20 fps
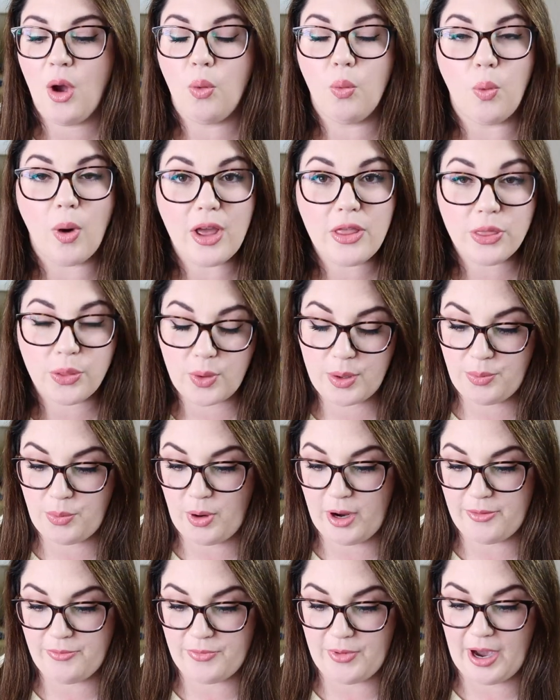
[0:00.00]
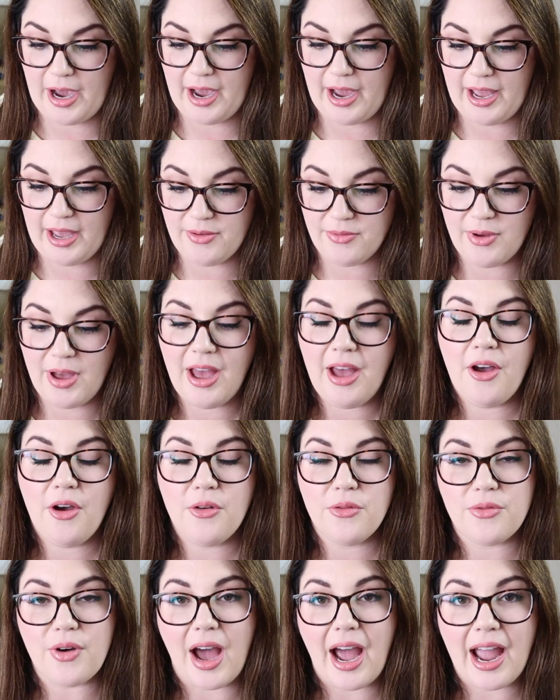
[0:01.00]
One three point five,
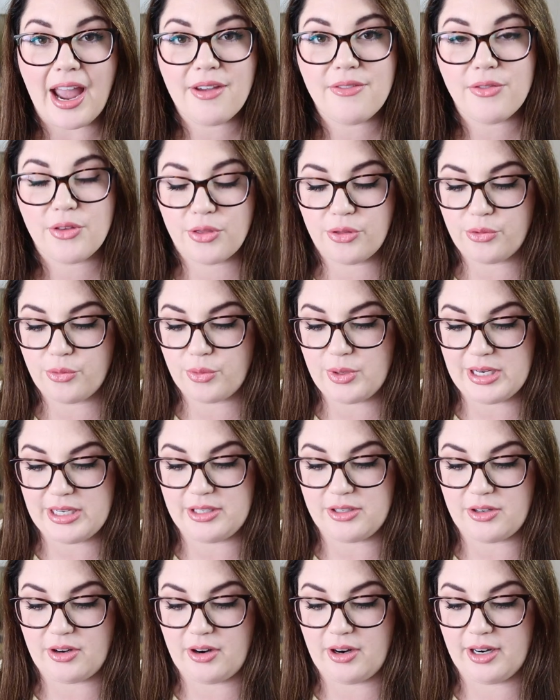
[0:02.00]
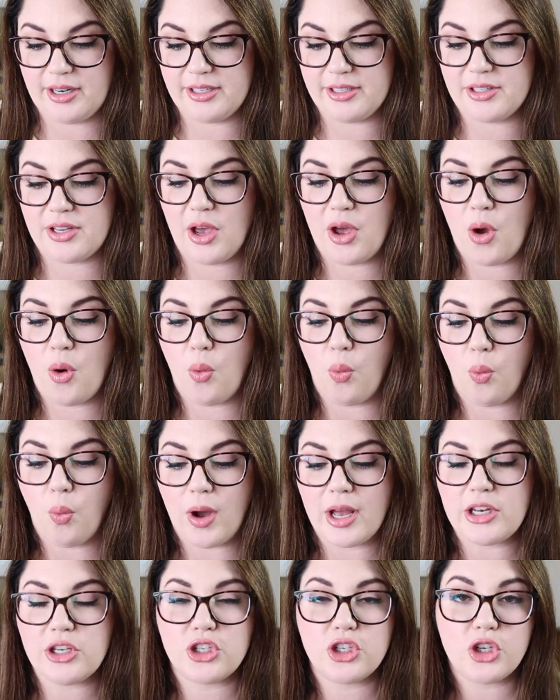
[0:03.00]
five three stars,
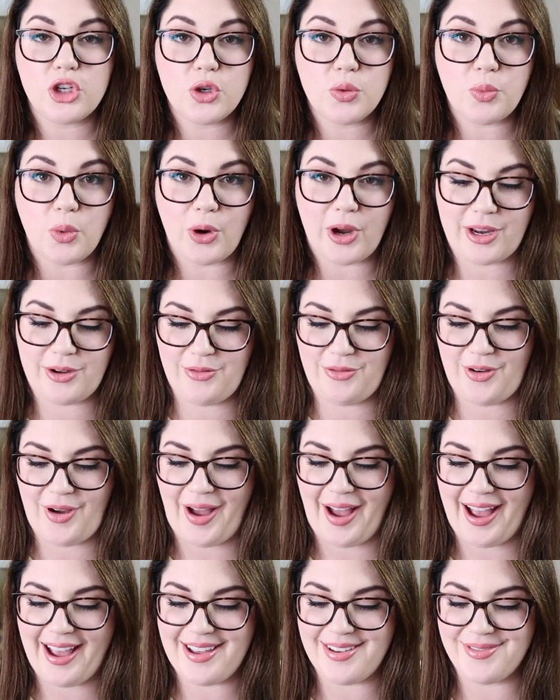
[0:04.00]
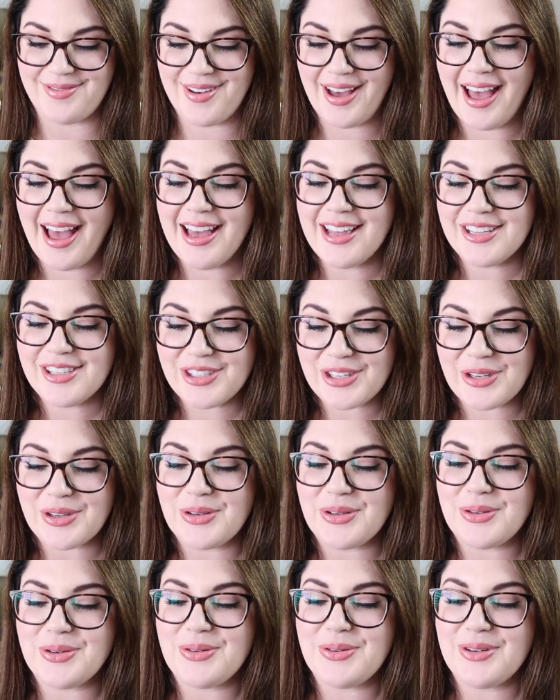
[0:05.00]
one two point five,
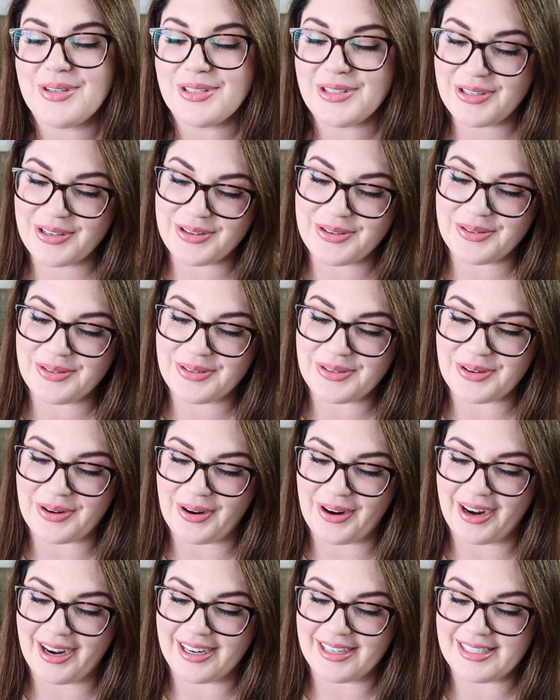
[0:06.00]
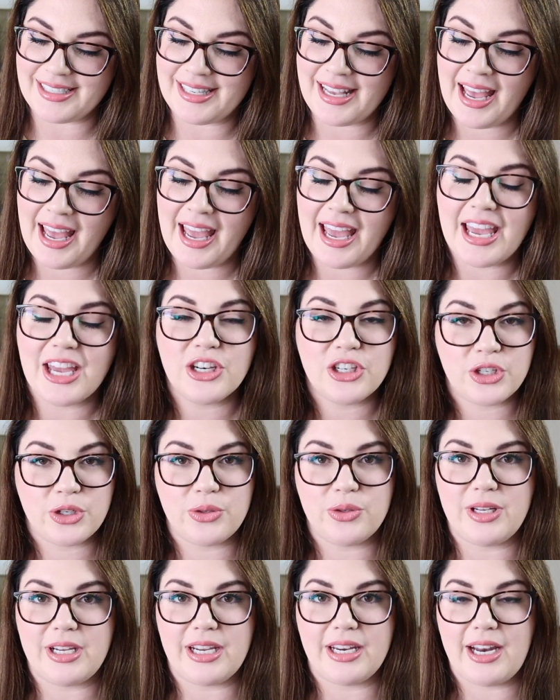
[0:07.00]
two two stars, and
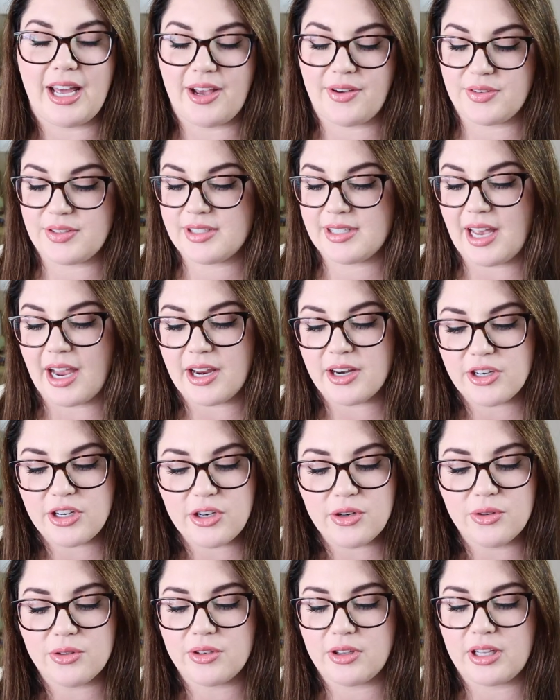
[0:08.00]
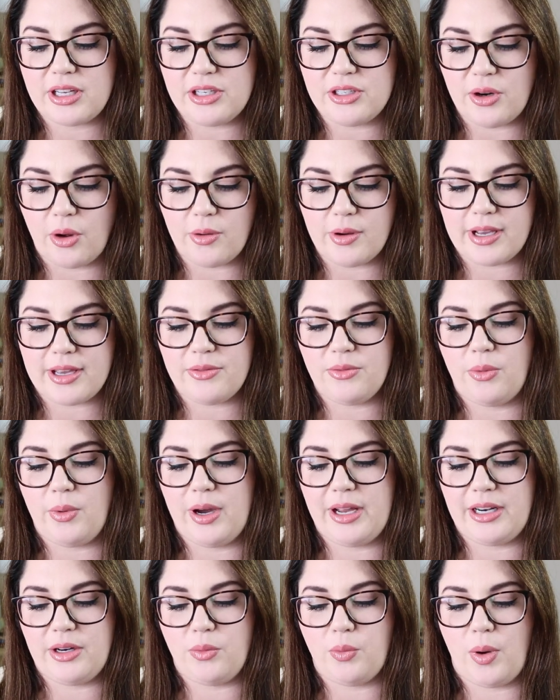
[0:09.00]
two D N Fs. I usually don't give
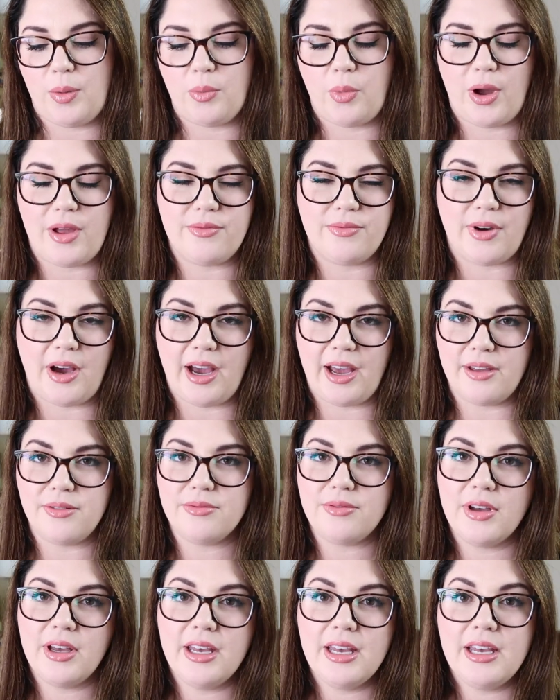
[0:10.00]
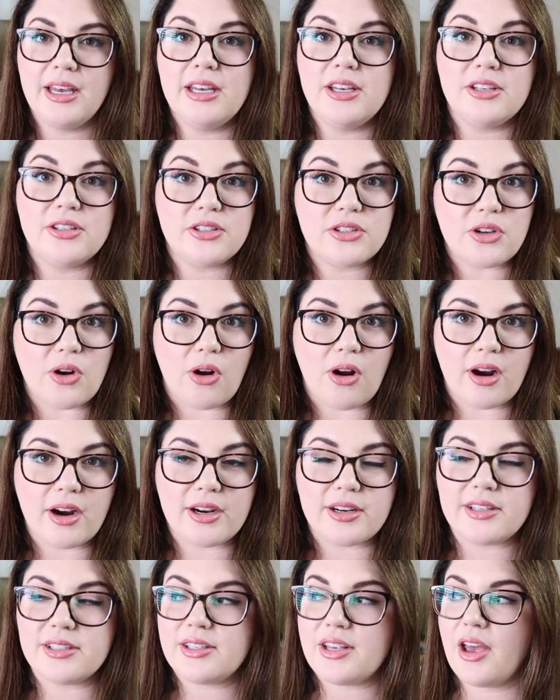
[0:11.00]
one and one point five
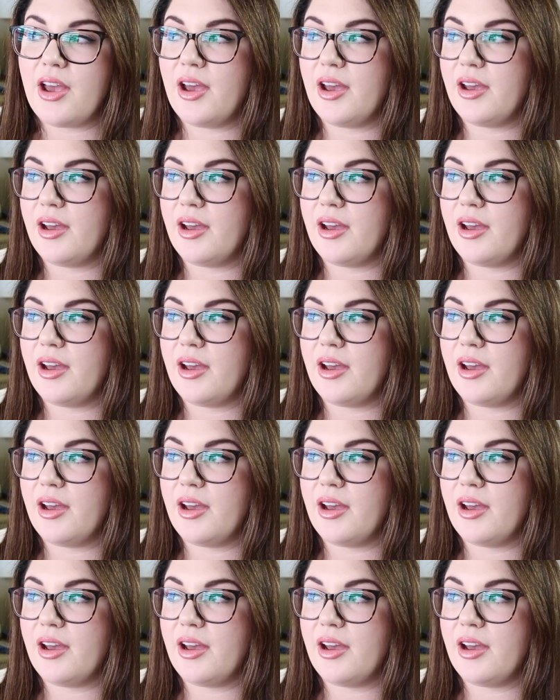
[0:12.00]
stars.